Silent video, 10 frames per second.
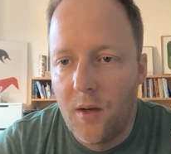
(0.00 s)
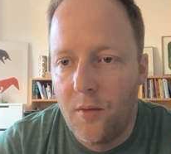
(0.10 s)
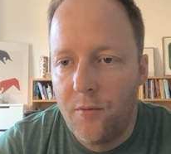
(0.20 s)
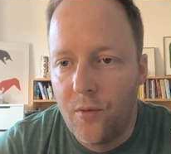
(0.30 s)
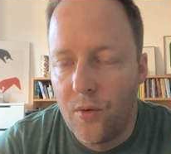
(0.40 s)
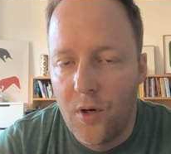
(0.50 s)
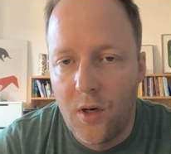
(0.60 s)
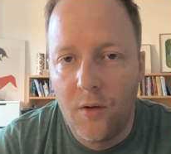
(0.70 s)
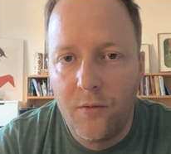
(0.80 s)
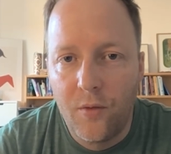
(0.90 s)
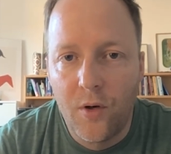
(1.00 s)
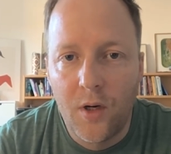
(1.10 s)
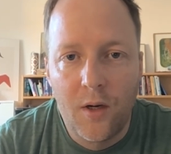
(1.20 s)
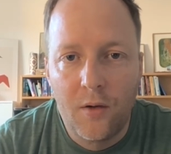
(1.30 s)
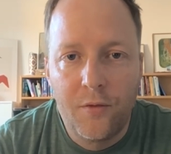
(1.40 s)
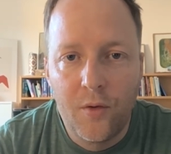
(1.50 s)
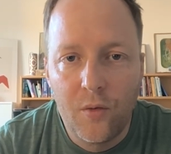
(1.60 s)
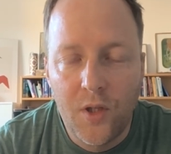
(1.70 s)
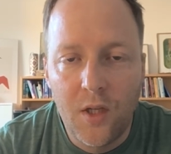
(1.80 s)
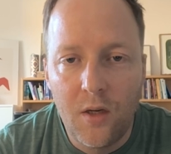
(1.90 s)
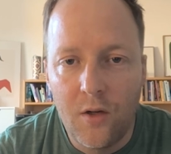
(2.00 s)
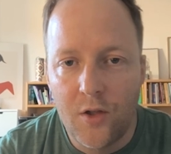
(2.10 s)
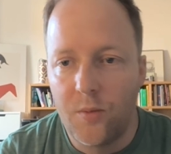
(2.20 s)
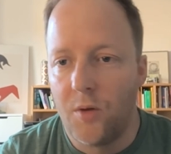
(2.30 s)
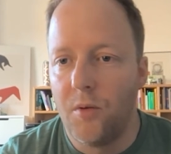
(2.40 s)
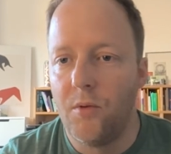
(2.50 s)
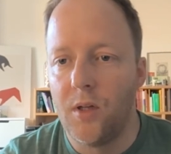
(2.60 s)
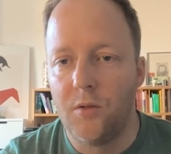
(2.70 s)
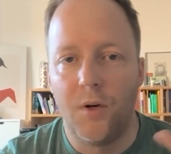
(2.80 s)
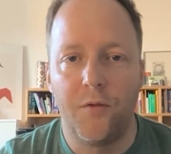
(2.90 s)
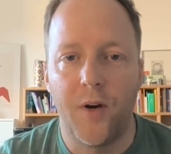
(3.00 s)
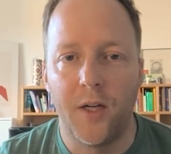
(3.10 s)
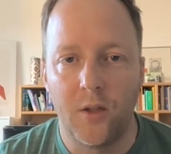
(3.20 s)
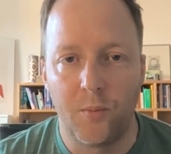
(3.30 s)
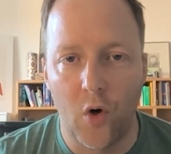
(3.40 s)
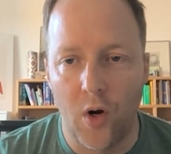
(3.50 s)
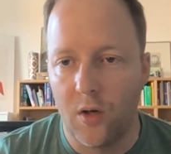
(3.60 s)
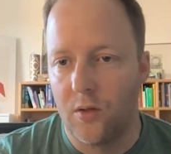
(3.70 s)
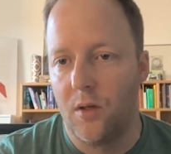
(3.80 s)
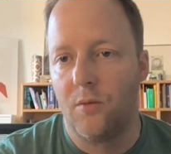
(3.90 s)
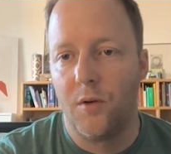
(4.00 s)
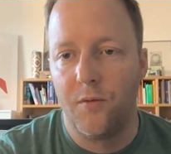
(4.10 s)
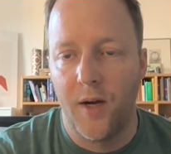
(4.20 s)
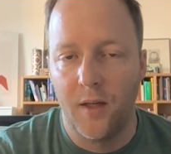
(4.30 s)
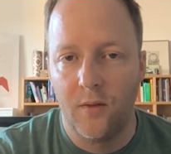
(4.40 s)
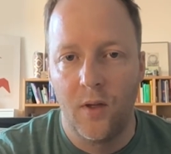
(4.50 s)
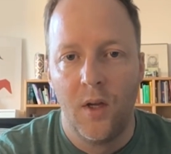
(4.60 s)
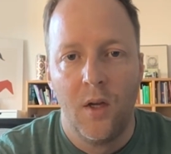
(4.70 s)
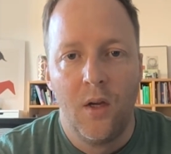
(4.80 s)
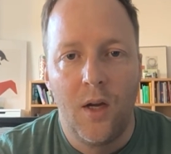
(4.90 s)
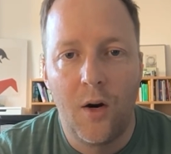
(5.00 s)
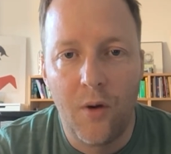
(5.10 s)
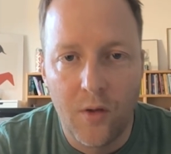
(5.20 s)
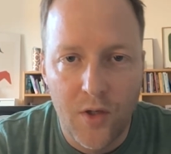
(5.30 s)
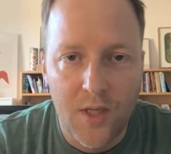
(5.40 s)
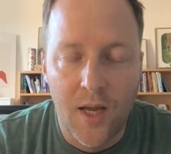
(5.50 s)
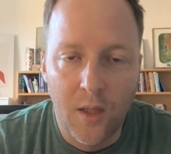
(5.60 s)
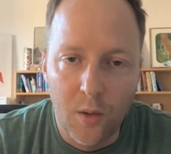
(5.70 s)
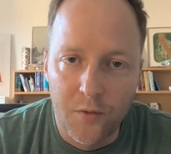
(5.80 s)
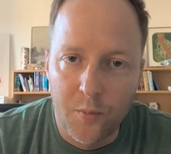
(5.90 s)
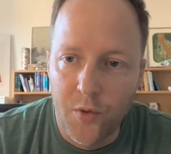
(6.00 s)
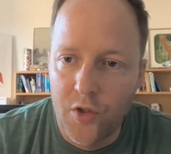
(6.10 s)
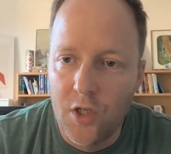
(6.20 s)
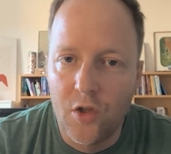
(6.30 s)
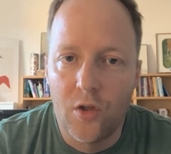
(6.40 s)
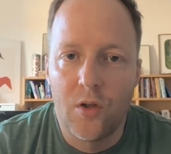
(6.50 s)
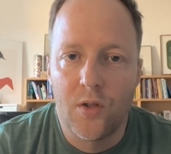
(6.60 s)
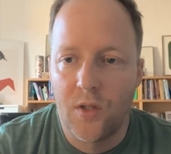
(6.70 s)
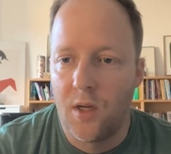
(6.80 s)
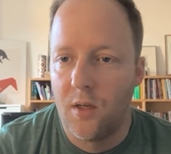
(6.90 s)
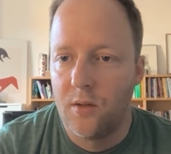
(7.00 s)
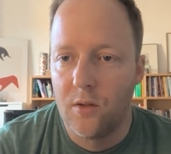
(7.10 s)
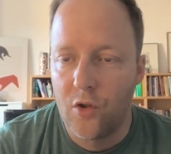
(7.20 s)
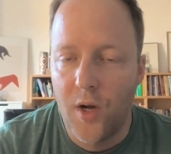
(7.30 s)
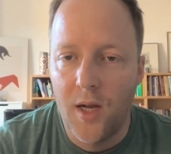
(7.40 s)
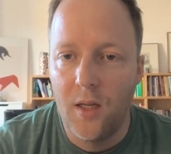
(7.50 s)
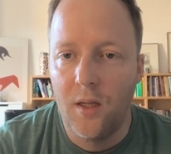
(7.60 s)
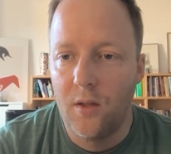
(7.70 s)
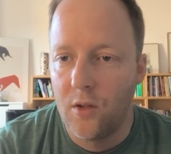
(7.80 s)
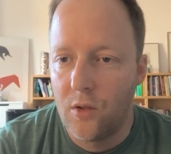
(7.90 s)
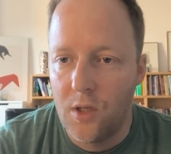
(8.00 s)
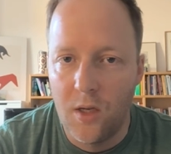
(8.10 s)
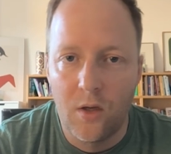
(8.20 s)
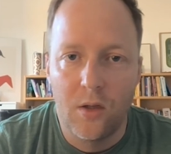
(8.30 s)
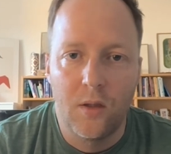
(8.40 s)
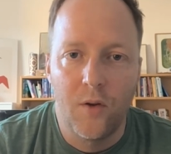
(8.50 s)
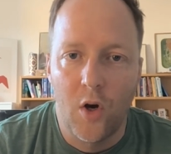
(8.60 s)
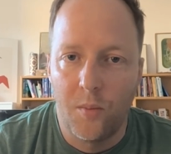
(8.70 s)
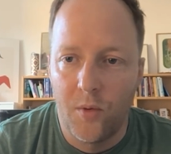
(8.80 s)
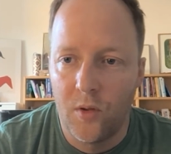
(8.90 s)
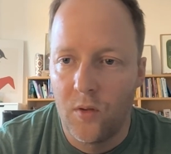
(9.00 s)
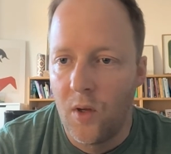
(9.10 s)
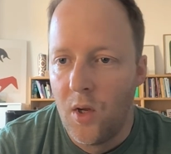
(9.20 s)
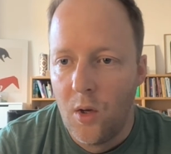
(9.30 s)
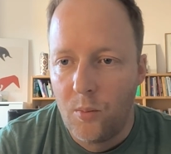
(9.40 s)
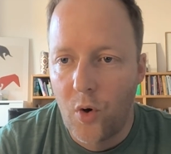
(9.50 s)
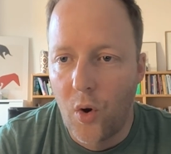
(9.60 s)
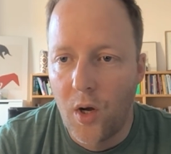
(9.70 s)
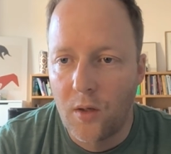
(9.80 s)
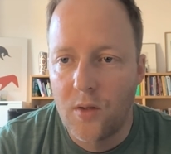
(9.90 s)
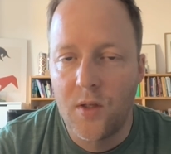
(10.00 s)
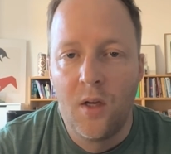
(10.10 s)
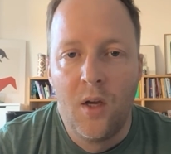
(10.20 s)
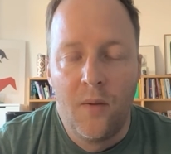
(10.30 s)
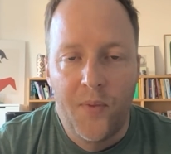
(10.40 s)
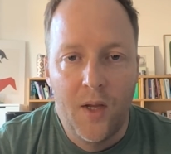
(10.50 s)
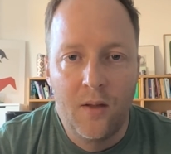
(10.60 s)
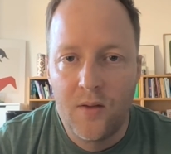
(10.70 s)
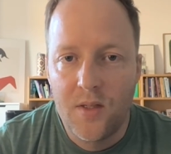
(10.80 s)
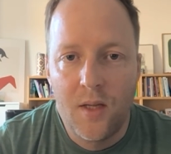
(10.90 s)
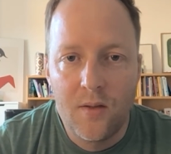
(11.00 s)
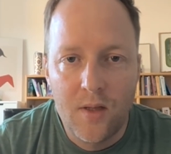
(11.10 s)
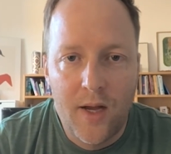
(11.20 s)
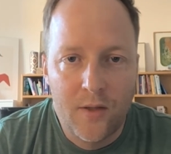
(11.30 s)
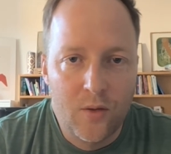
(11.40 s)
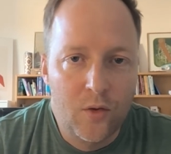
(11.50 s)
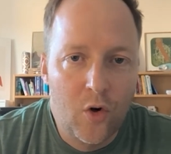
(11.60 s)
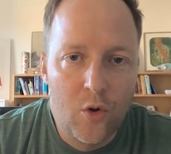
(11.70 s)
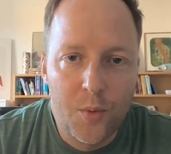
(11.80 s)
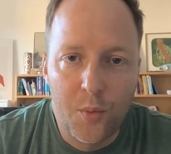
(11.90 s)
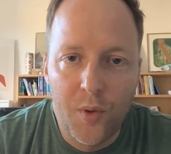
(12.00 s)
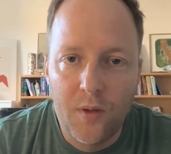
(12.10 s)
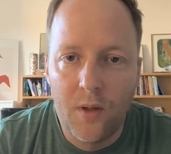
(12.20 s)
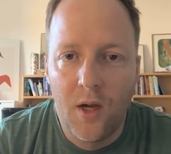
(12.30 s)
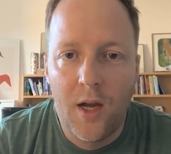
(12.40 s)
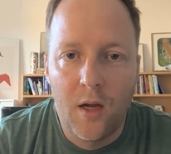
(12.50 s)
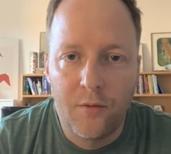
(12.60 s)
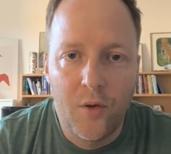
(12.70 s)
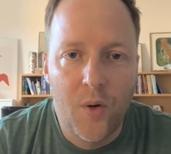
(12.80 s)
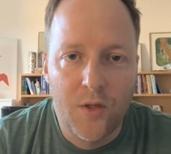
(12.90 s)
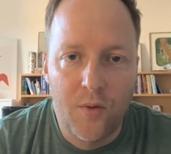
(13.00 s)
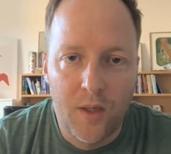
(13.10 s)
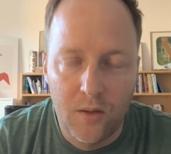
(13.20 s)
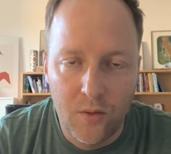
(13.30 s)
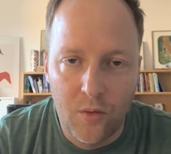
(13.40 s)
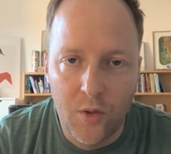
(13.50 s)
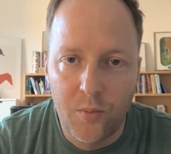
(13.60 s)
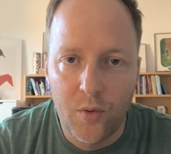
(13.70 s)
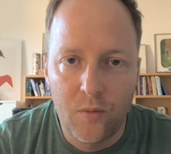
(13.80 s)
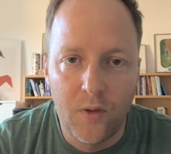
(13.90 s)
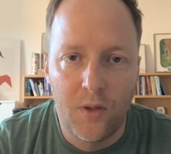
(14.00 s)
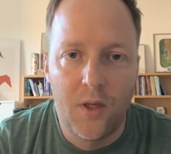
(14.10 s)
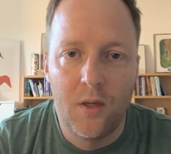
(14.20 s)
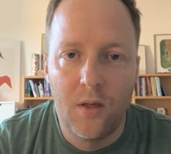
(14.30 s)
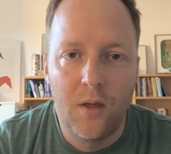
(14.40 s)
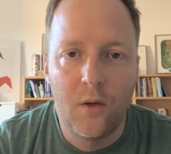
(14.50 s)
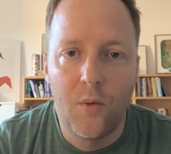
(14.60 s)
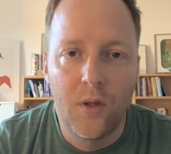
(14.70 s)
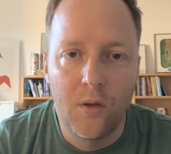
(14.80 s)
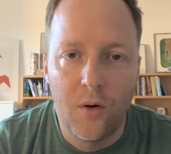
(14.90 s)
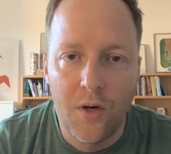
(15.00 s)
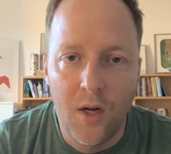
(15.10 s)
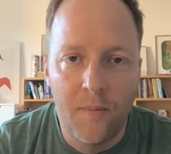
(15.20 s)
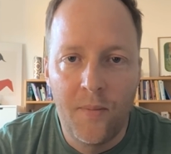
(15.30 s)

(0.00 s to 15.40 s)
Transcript: for a few years, where we really refined the product, refined our understanding of the procedures, the training, the clinical development products. And since last October, we have US regulatory approval in inguinal hernia,